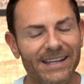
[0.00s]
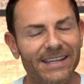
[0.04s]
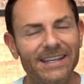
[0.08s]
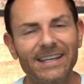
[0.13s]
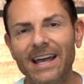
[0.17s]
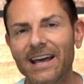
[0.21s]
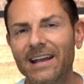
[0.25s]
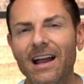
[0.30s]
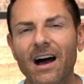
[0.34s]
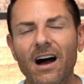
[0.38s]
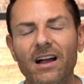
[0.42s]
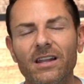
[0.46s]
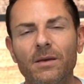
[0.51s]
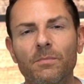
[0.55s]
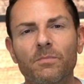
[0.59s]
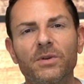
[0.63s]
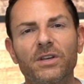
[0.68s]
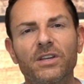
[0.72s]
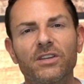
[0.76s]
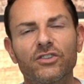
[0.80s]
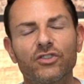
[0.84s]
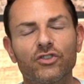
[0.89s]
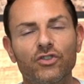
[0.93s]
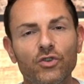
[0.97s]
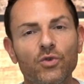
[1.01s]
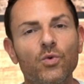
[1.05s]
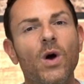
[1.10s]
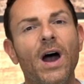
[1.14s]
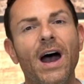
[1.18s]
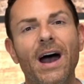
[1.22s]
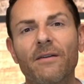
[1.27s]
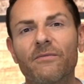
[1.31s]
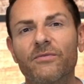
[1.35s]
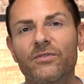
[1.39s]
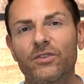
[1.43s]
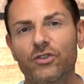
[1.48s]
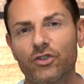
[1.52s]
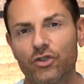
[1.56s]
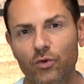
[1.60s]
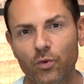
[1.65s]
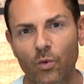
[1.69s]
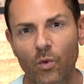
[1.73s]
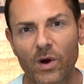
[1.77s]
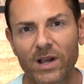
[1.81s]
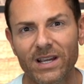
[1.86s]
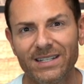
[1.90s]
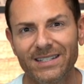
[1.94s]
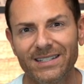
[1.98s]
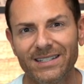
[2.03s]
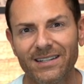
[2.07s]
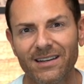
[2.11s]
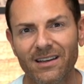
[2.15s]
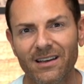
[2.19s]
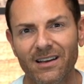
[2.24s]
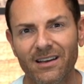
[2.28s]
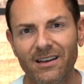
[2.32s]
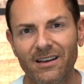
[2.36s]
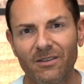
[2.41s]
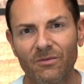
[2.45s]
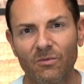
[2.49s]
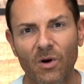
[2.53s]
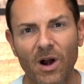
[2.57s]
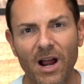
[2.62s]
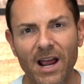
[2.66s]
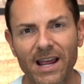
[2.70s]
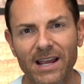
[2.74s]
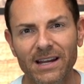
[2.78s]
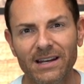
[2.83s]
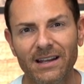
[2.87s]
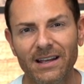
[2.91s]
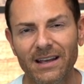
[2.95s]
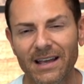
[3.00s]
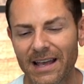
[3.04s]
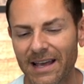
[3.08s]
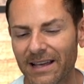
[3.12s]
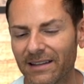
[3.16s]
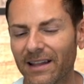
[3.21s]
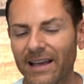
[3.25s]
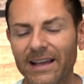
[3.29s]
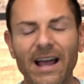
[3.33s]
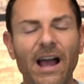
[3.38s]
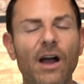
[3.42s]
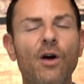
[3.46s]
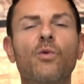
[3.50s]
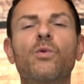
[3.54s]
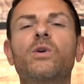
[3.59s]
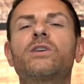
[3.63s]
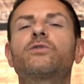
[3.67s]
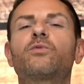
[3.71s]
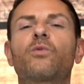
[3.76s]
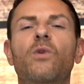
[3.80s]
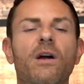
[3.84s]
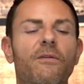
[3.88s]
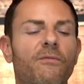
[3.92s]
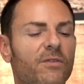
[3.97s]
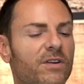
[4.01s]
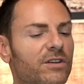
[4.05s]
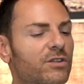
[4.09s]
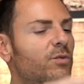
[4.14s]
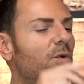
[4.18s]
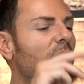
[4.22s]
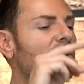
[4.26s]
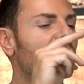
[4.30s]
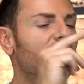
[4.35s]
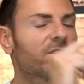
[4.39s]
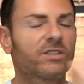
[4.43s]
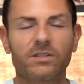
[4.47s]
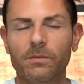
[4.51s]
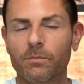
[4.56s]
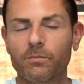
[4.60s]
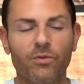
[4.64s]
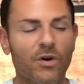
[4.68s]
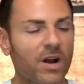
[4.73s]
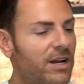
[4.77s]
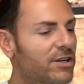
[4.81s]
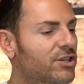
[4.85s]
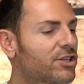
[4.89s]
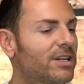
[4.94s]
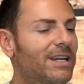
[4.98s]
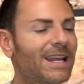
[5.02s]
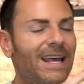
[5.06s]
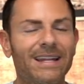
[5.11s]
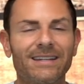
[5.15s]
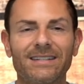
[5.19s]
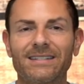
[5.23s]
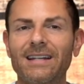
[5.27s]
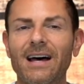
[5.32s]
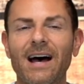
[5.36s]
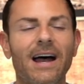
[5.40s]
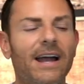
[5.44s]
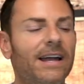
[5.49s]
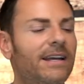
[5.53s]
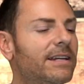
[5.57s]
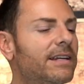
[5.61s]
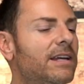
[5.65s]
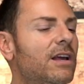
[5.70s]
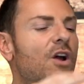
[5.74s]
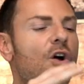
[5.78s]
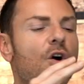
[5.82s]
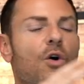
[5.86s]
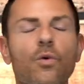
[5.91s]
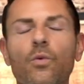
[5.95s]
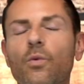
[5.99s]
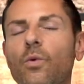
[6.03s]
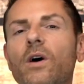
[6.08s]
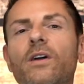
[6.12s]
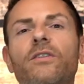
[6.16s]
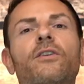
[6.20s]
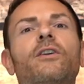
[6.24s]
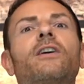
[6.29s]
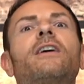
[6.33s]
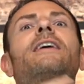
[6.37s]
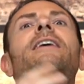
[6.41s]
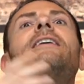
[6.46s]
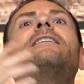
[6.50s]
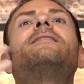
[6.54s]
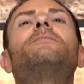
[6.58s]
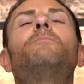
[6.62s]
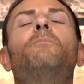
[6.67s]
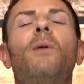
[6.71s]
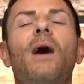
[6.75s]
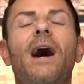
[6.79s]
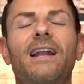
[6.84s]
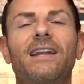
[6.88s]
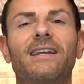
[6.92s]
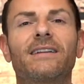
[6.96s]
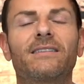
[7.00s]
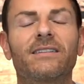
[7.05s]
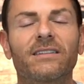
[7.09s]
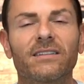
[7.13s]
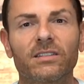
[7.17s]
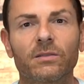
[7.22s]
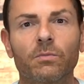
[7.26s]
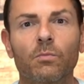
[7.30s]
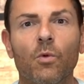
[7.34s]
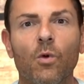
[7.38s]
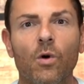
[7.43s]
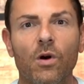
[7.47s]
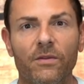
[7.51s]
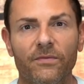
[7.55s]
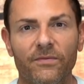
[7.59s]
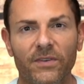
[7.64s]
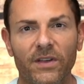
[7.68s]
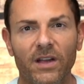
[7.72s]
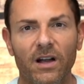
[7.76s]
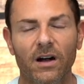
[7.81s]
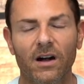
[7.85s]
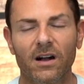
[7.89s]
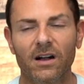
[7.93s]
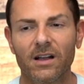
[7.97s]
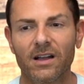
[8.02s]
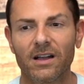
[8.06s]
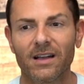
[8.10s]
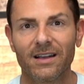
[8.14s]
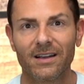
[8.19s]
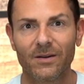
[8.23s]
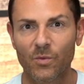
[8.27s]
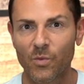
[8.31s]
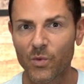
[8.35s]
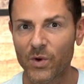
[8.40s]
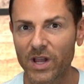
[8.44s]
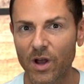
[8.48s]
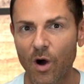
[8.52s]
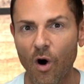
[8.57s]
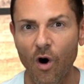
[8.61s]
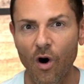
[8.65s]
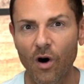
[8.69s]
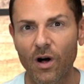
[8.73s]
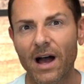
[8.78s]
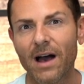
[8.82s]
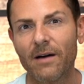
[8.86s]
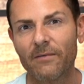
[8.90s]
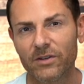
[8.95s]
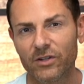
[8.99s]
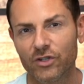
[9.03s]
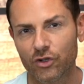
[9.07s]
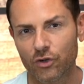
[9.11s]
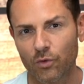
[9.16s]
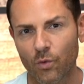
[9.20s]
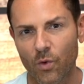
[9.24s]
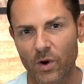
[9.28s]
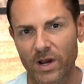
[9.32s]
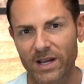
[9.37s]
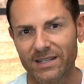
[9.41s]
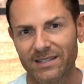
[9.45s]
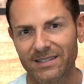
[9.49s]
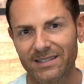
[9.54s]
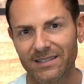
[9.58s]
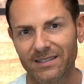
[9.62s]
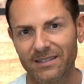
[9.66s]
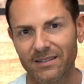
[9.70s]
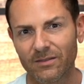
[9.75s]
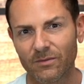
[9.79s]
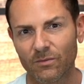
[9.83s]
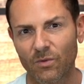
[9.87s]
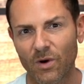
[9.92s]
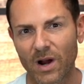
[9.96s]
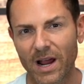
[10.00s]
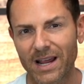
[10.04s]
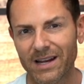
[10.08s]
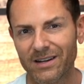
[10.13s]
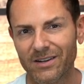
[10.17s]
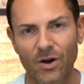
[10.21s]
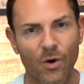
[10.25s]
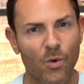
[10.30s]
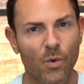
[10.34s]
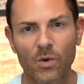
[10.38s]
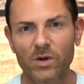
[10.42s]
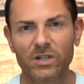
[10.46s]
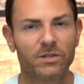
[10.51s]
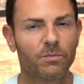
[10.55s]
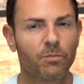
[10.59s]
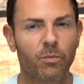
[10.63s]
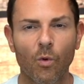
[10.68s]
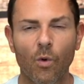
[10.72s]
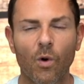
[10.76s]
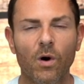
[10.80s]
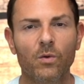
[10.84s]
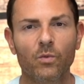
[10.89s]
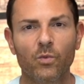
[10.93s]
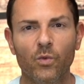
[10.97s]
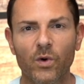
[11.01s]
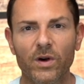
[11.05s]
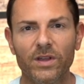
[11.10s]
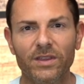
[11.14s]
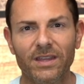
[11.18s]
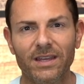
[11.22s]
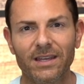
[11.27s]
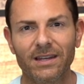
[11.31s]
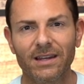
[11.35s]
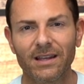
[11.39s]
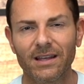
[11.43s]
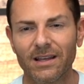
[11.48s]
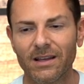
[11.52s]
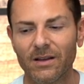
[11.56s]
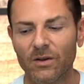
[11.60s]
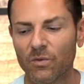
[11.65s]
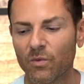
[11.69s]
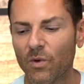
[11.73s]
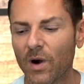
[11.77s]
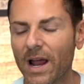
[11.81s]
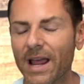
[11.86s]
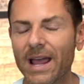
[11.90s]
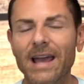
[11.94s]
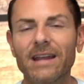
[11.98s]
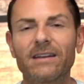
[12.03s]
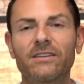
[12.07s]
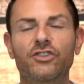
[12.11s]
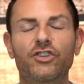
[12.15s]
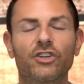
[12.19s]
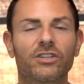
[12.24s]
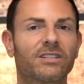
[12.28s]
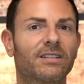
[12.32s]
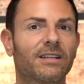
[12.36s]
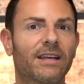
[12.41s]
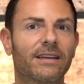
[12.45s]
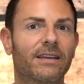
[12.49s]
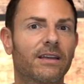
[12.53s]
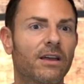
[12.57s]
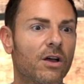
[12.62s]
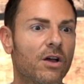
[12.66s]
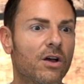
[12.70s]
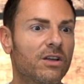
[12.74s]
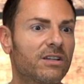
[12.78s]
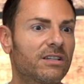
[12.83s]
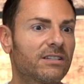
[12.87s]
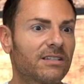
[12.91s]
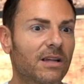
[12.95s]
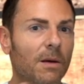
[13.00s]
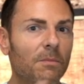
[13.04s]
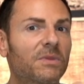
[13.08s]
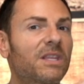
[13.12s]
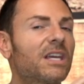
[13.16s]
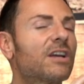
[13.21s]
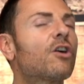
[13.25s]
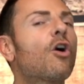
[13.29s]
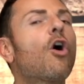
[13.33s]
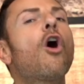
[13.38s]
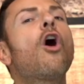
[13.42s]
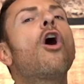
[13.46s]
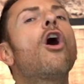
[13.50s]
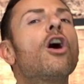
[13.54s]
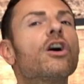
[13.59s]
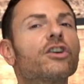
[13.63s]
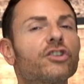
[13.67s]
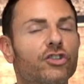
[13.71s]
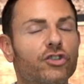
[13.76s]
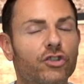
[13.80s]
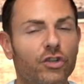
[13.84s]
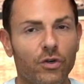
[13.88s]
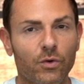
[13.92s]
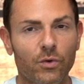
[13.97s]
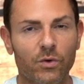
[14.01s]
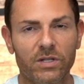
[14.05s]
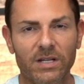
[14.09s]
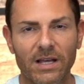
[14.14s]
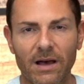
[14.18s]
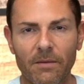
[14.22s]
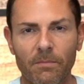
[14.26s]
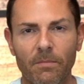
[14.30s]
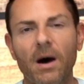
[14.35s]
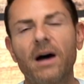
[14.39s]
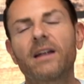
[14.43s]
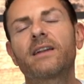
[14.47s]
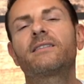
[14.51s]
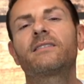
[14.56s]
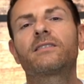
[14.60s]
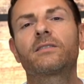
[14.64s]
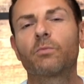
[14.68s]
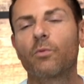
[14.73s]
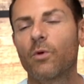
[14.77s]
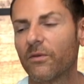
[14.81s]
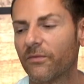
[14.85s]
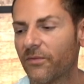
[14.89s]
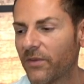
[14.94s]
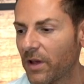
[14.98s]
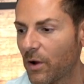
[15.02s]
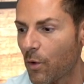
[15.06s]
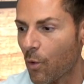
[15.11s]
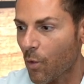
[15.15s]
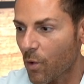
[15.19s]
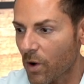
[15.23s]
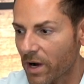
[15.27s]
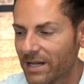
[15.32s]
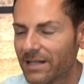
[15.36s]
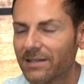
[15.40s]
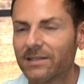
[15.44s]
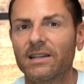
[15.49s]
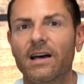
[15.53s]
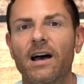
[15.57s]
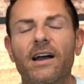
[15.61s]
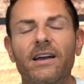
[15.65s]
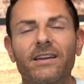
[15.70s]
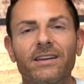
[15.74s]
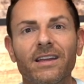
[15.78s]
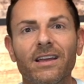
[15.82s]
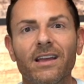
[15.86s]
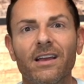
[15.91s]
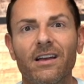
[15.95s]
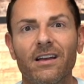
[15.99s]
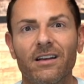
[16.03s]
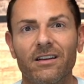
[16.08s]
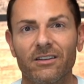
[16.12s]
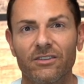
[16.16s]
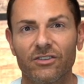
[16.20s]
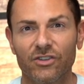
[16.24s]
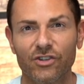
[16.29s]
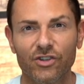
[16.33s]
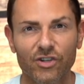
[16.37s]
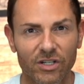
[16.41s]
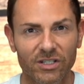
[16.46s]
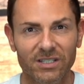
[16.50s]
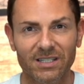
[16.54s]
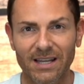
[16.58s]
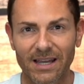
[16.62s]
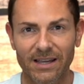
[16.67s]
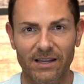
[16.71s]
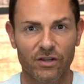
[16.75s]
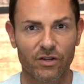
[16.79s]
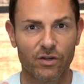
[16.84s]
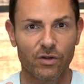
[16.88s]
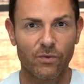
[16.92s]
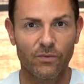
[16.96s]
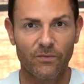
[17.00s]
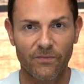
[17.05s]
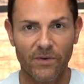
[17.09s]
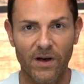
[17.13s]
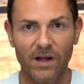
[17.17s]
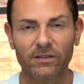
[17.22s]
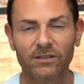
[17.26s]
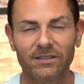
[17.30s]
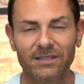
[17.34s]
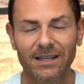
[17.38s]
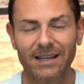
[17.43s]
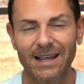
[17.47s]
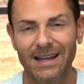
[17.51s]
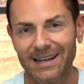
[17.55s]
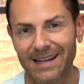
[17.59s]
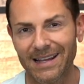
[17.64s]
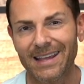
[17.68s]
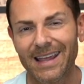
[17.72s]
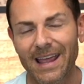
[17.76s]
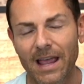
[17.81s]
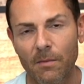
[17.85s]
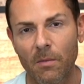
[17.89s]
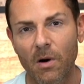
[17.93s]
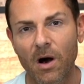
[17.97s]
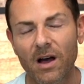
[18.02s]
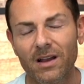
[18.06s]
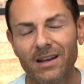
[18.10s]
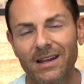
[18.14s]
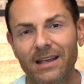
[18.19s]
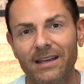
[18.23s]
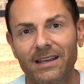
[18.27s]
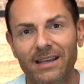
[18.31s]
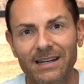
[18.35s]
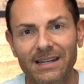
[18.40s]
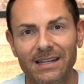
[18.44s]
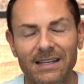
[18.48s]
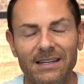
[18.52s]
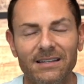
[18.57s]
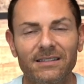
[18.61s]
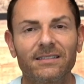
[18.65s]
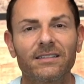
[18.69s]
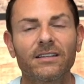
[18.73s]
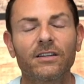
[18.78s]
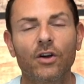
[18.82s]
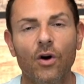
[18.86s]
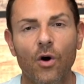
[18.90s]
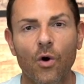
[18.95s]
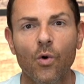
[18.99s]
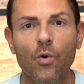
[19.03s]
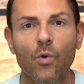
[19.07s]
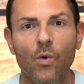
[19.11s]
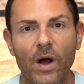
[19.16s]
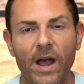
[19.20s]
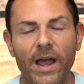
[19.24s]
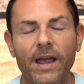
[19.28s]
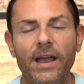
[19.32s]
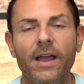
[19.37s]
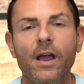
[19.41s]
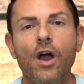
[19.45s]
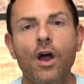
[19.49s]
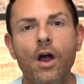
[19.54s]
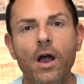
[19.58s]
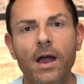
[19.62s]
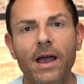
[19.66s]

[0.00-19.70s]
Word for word: Get on it because you have the choice, right? And like I always reference, whether it's depression, anxiety, whether it's body dysmorphia, we all have a choice, right? No one's born with it, right? And just like something caused you to have body dysmorphia or anxiety, just like you felt it and it came on, it can easily go away.